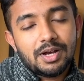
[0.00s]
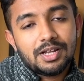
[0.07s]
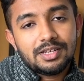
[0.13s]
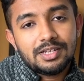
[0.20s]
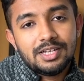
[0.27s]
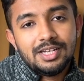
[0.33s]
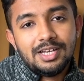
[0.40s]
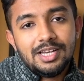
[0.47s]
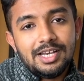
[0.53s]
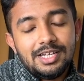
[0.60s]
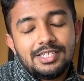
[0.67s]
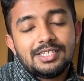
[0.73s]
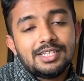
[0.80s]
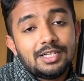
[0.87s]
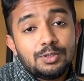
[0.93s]
but
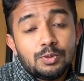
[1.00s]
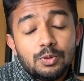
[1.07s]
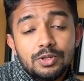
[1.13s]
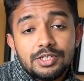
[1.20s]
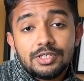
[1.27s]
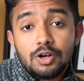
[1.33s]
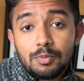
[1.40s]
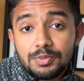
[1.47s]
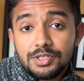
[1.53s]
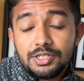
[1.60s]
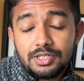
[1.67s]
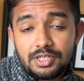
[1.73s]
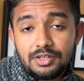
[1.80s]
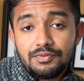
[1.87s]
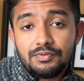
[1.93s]
it's a golden
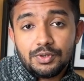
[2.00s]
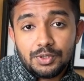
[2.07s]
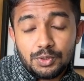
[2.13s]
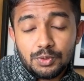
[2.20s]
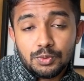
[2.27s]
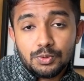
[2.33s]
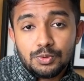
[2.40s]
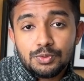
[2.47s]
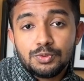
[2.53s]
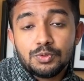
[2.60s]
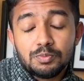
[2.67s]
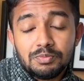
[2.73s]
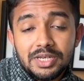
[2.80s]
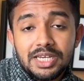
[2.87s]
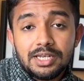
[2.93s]
opportunity for you
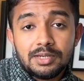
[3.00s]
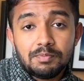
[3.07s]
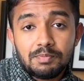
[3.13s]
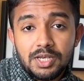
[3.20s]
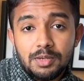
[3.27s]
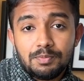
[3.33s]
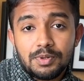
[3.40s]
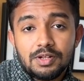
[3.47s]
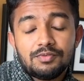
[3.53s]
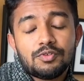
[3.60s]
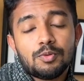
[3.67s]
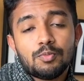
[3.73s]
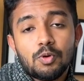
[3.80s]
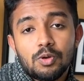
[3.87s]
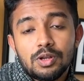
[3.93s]
to meet people
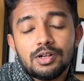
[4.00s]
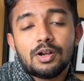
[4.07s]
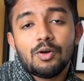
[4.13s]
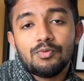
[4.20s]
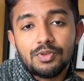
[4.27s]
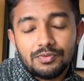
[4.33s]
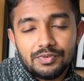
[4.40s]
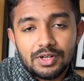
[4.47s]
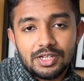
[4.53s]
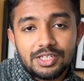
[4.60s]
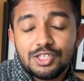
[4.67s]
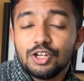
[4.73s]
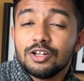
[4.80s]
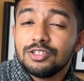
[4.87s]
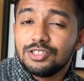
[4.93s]
from all around the world.
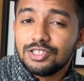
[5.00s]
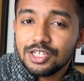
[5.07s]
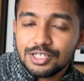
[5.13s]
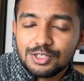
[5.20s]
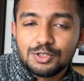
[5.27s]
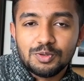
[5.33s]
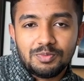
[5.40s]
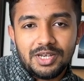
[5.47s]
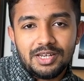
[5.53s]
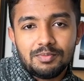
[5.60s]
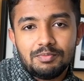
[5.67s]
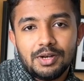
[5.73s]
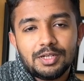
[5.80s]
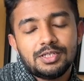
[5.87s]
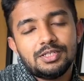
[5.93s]
Not just to meet,
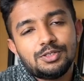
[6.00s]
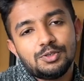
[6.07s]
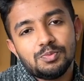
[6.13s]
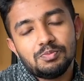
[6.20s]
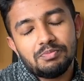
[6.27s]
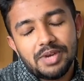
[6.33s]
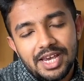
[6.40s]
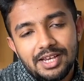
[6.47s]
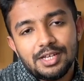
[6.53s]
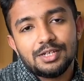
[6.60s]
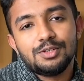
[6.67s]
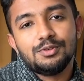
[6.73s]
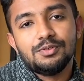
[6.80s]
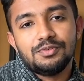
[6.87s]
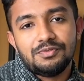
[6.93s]
but to make
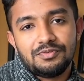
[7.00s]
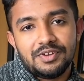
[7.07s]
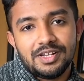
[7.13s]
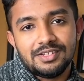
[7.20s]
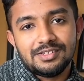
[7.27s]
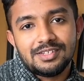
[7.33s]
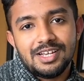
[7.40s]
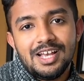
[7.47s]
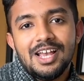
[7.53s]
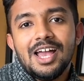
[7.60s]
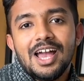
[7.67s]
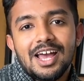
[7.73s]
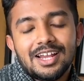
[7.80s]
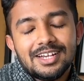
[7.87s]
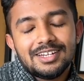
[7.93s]
good friends,
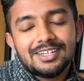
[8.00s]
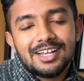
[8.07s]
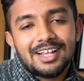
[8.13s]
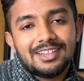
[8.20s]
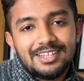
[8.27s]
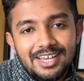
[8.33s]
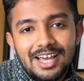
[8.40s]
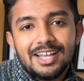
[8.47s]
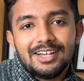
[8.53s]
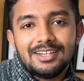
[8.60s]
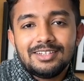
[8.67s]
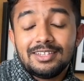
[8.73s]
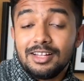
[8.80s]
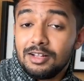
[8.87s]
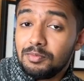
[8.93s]
and at the
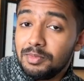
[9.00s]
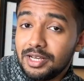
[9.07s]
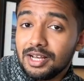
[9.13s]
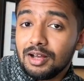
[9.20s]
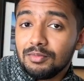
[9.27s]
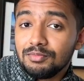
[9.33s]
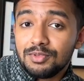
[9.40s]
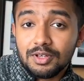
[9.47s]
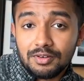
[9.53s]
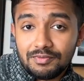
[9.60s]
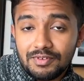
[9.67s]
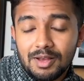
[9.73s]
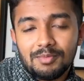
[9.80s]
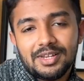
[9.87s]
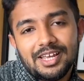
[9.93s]
end they'll become your
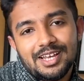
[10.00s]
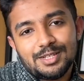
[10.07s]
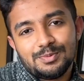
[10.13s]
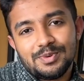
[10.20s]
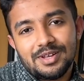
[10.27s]
family as